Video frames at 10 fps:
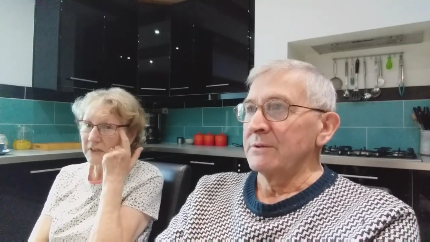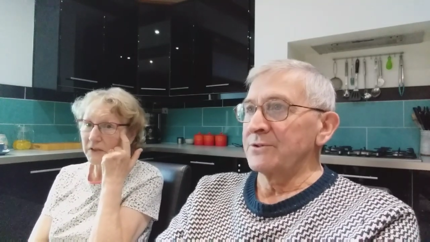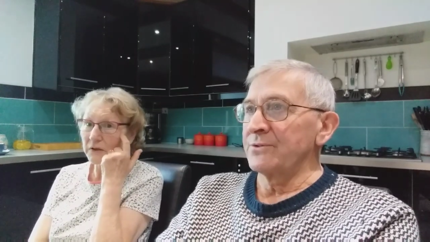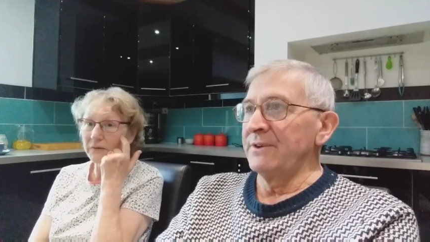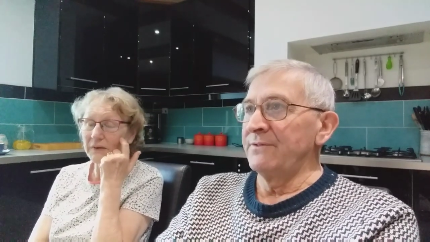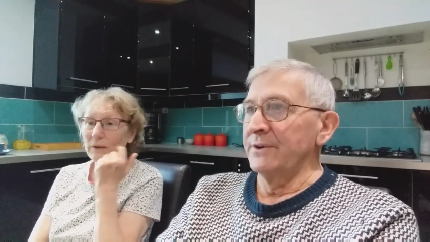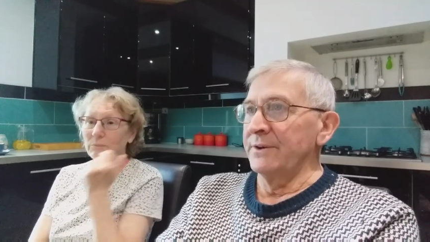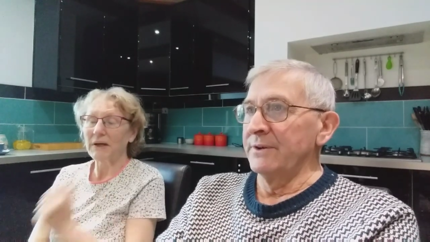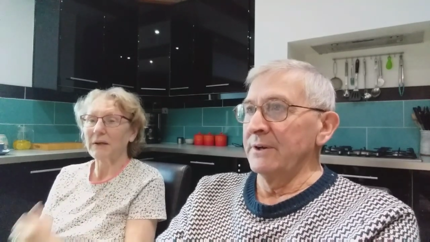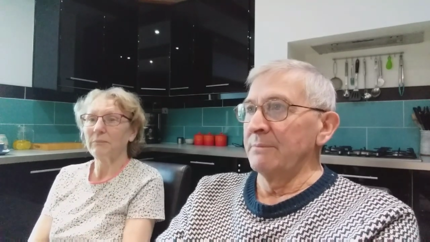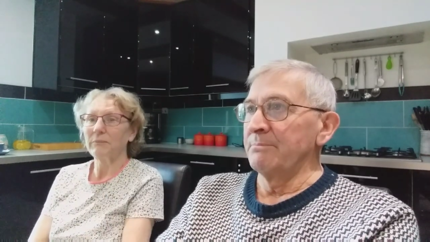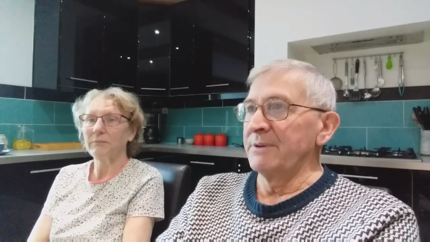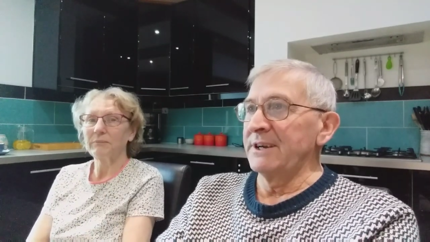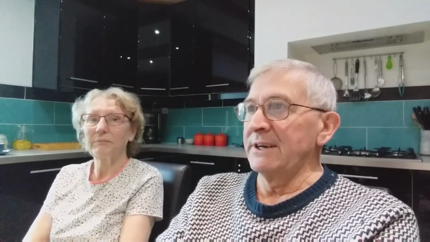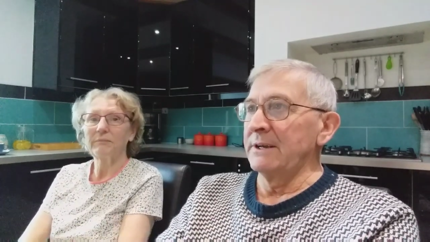Speaker 1: to driven
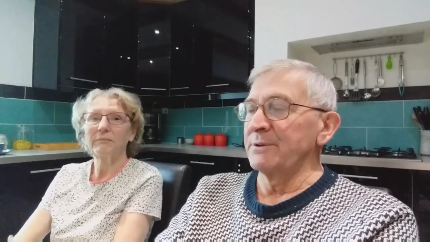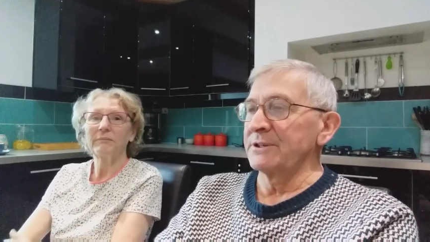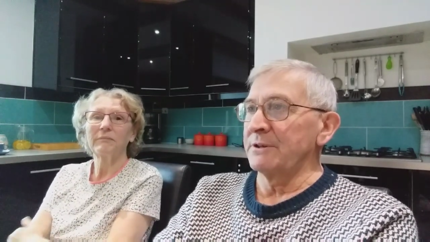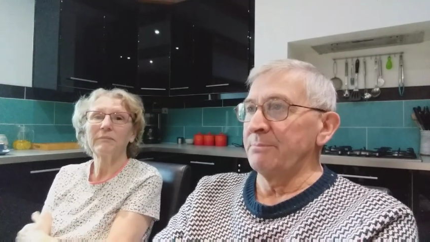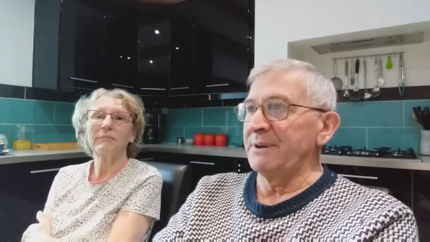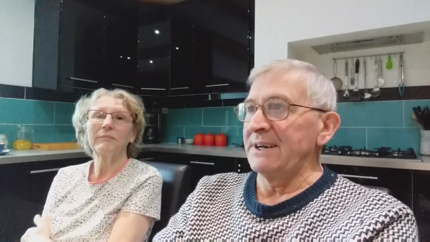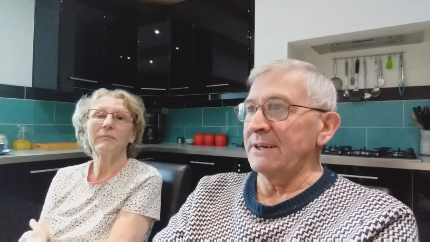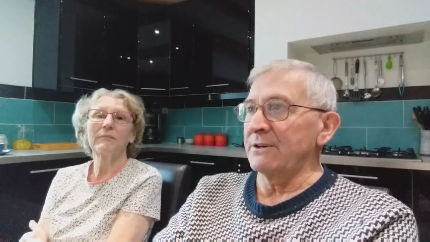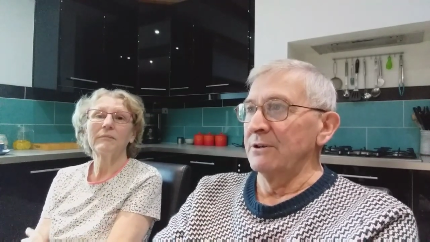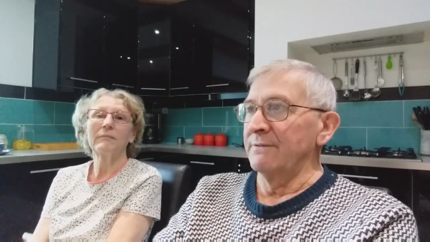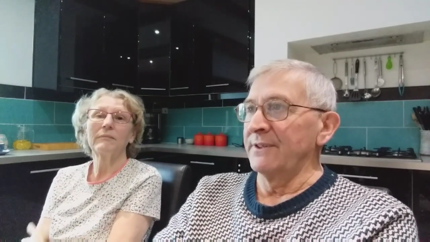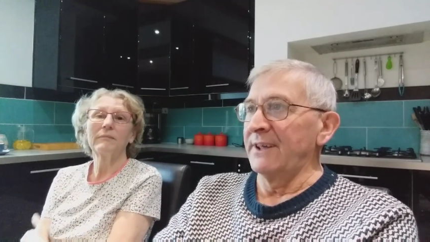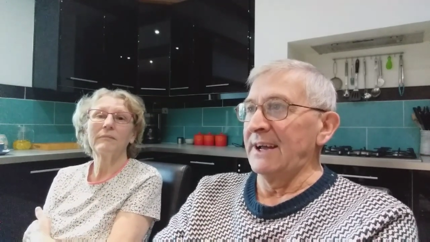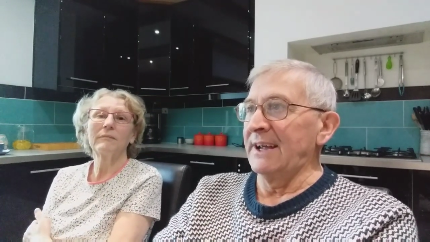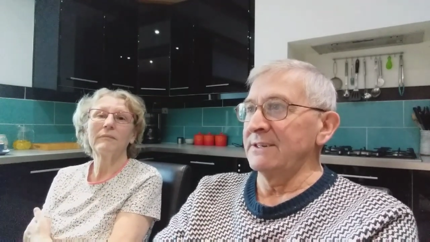and been able to park over
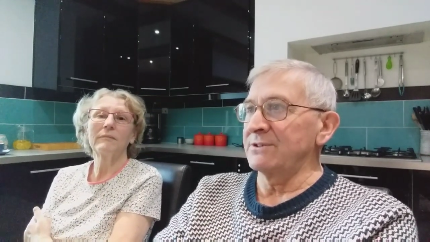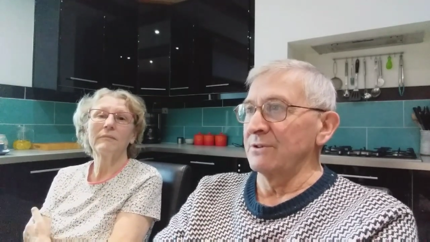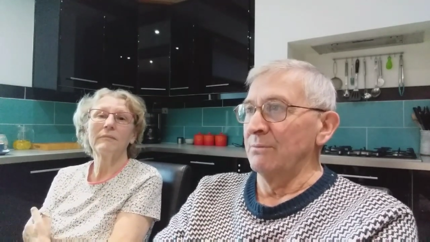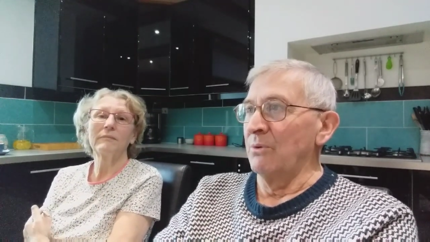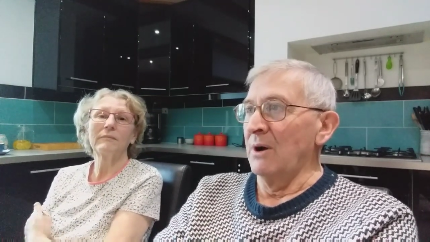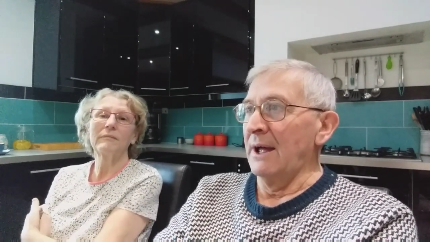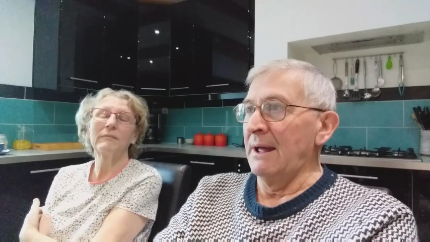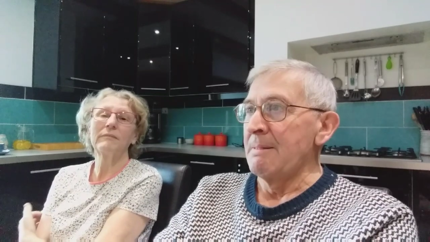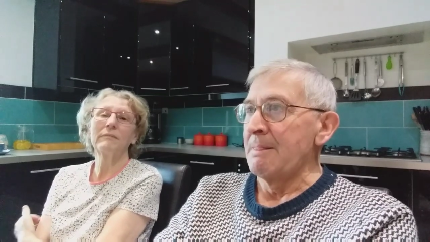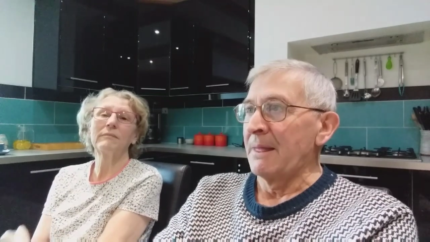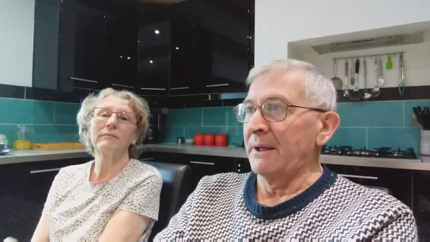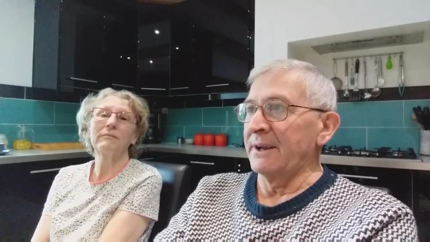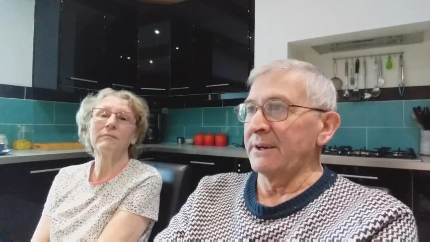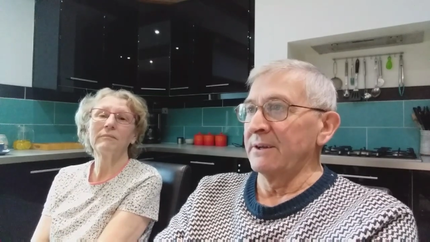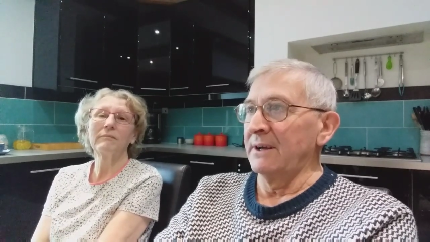that end somewhere mm.
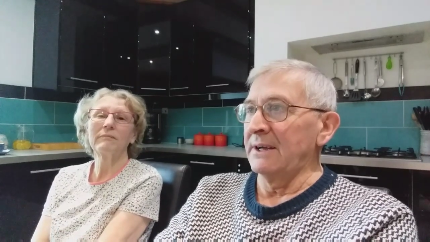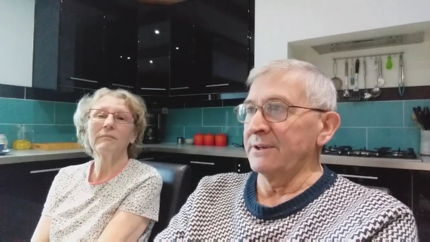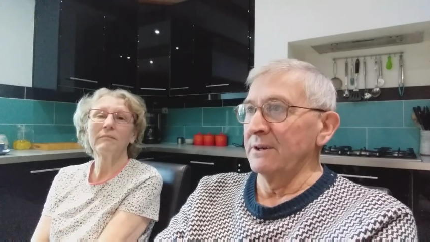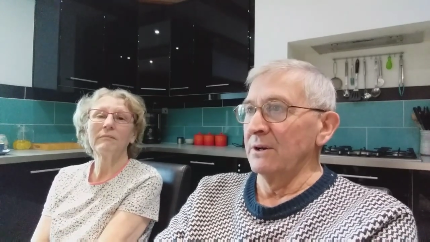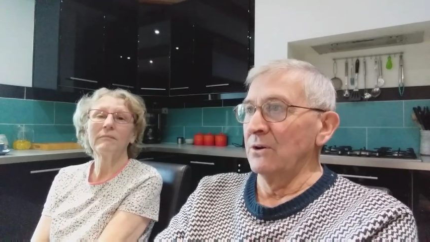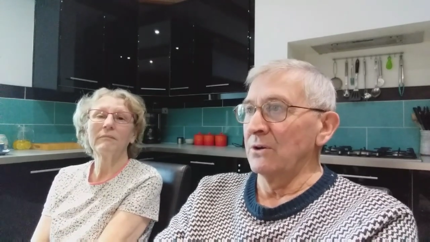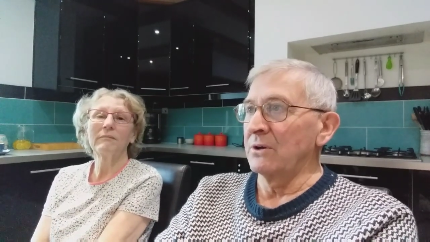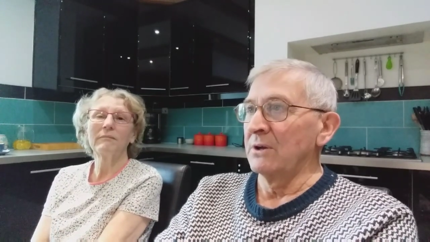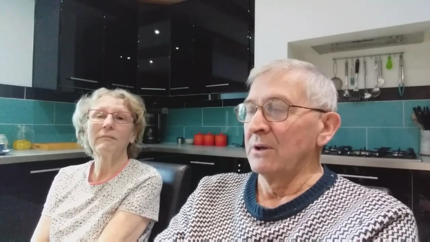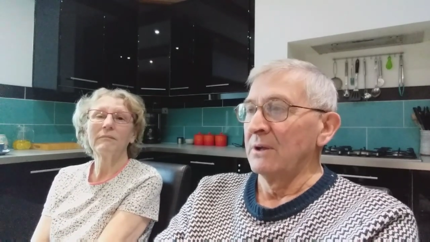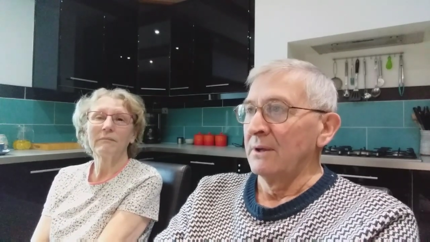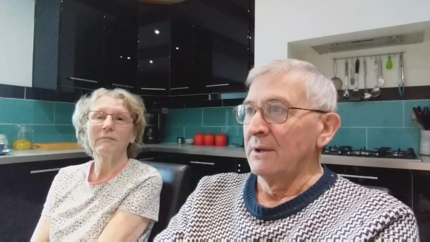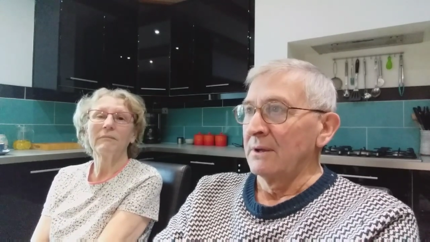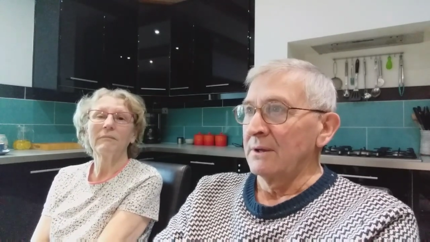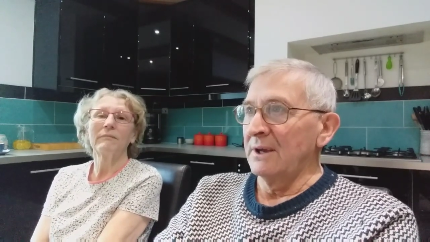and had a, had a look.
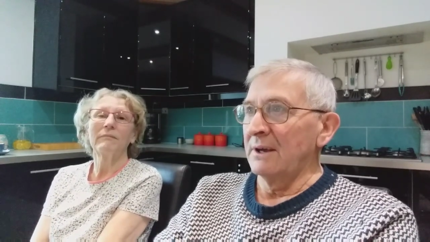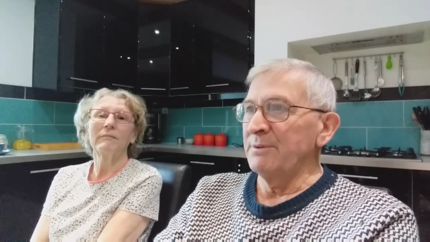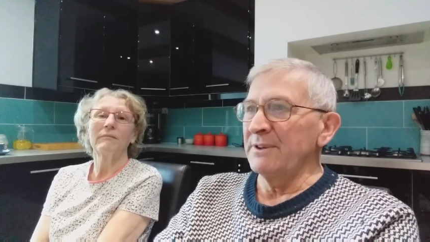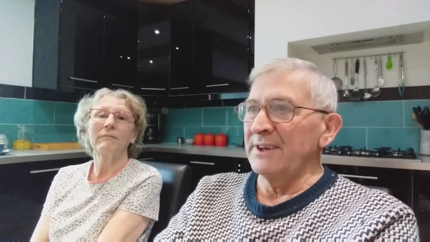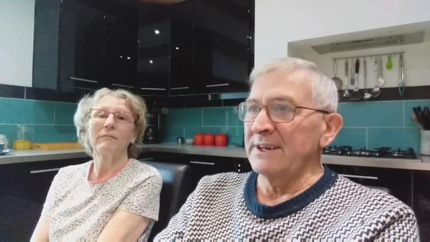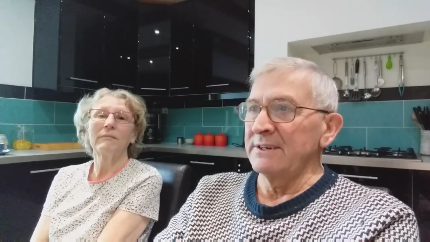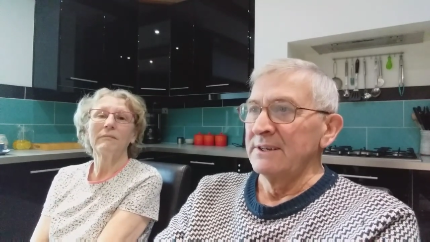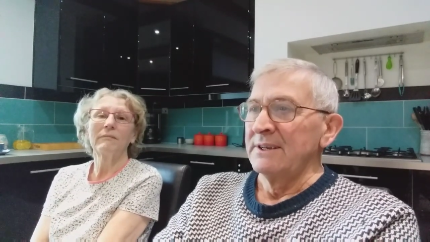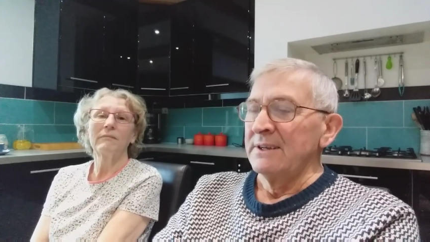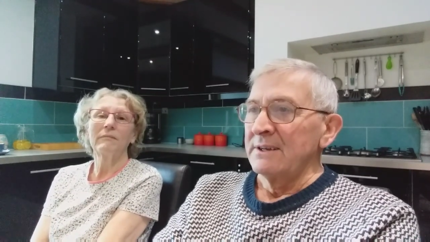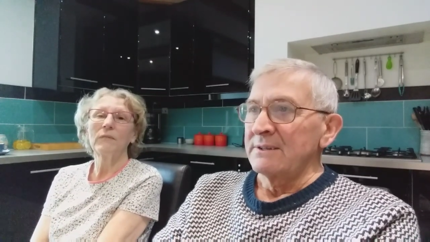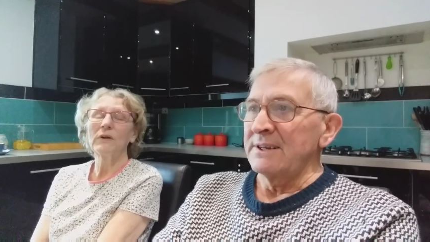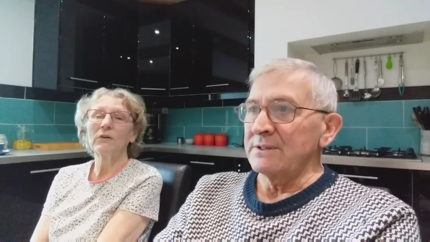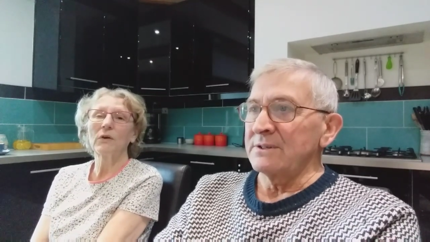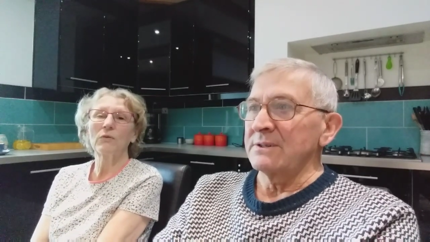Yeah, but then
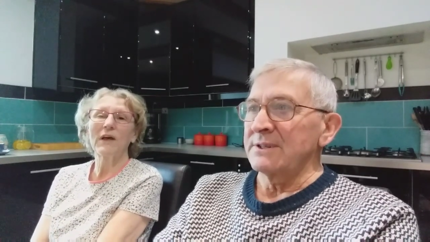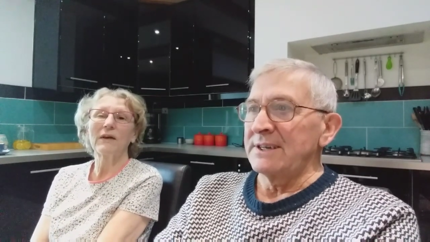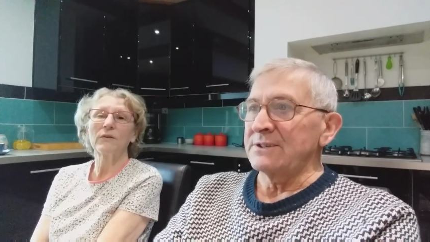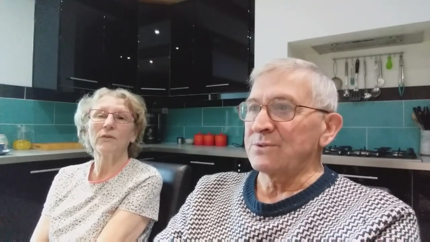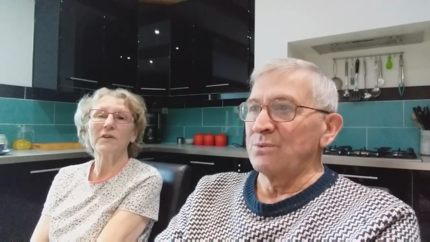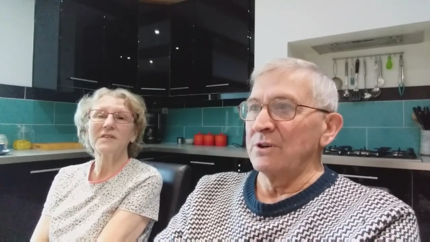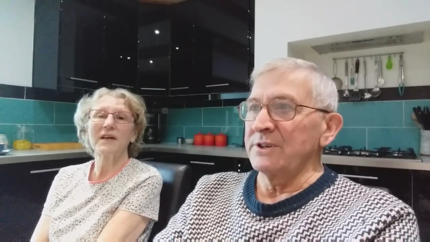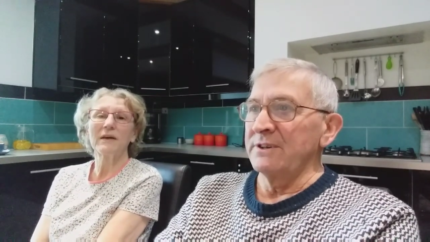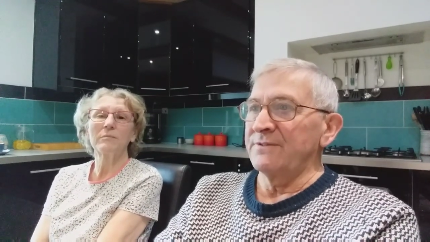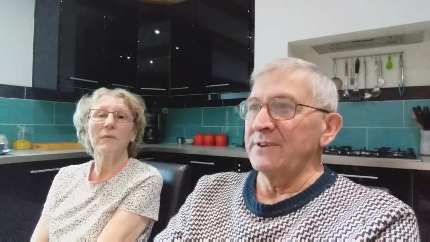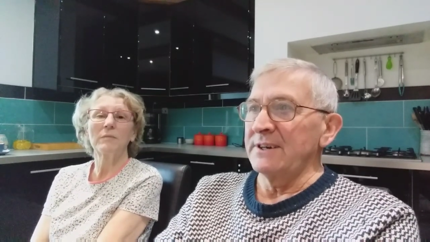we'll that, that that's what time, you